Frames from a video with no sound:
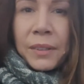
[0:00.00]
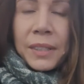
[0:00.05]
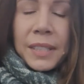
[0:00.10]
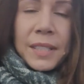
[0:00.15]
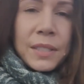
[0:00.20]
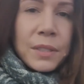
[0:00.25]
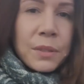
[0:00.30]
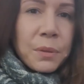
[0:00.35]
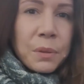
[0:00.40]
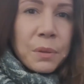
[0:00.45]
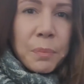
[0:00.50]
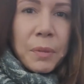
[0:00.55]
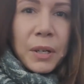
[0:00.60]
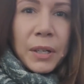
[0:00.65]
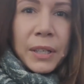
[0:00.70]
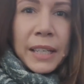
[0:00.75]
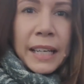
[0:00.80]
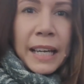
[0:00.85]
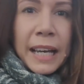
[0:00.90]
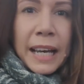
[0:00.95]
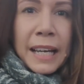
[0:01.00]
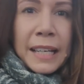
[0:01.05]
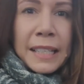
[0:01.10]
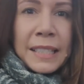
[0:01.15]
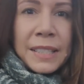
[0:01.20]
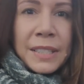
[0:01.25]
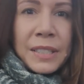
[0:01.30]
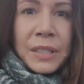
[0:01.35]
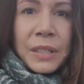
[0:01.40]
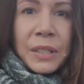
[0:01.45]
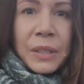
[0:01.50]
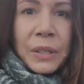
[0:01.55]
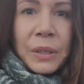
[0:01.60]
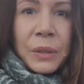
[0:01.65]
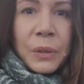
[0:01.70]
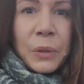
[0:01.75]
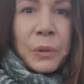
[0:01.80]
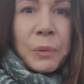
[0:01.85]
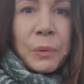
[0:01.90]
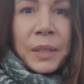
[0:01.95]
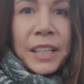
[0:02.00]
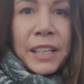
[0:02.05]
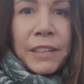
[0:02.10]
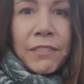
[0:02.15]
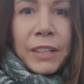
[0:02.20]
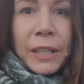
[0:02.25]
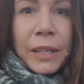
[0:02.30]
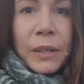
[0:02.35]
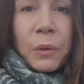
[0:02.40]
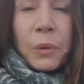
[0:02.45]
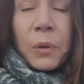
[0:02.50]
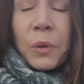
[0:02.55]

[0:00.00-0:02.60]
or listen to a podcast or whatever.